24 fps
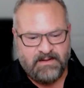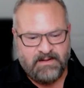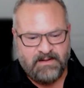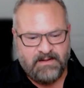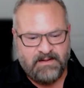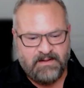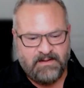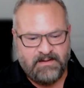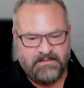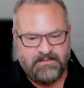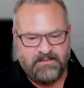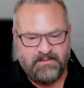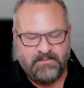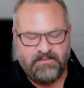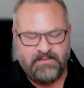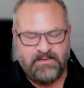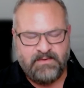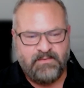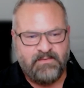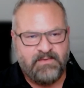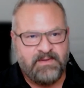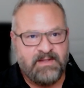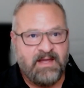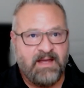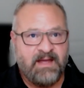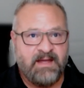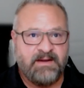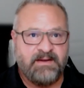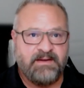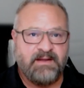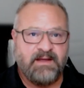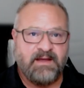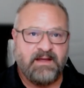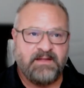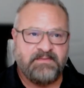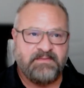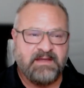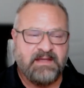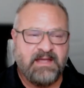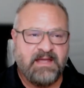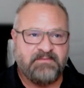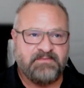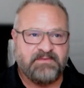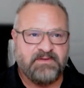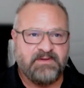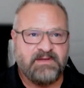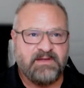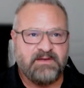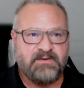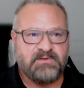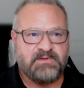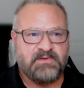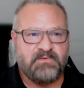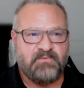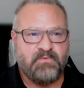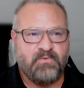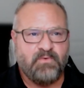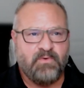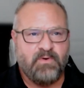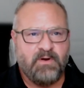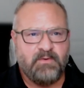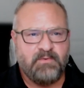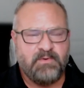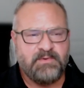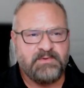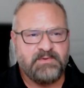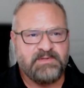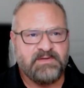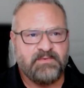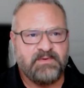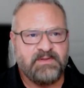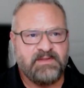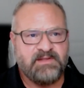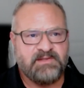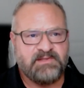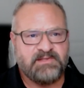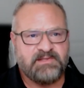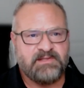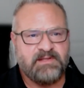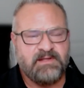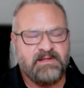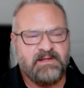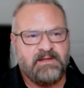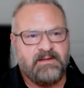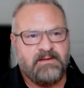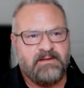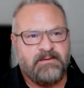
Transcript: uh, we had I think after Gears of War, we were doing this